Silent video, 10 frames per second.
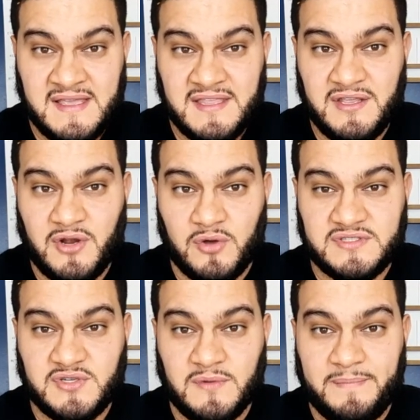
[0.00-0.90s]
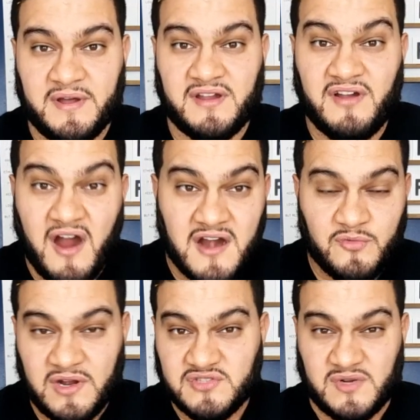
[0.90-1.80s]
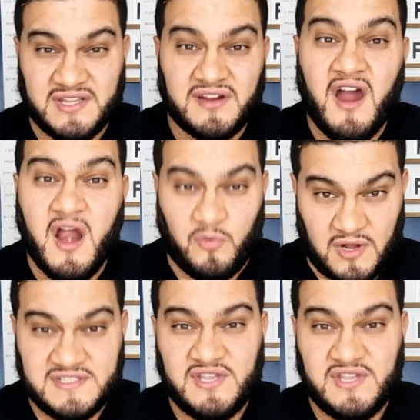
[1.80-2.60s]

You know, to put guardrails. What other guardrails